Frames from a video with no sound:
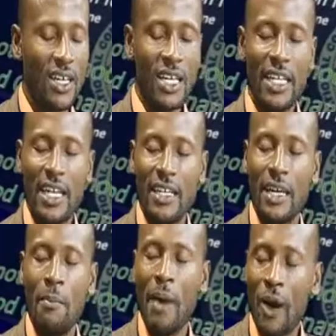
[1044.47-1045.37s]
they
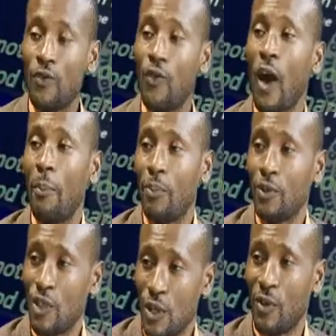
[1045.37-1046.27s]
bound for happen,
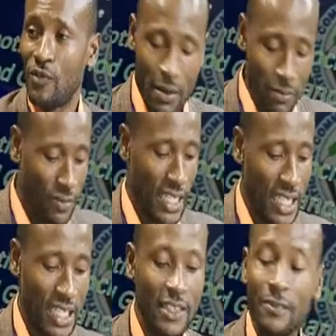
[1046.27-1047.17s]
some of them, really,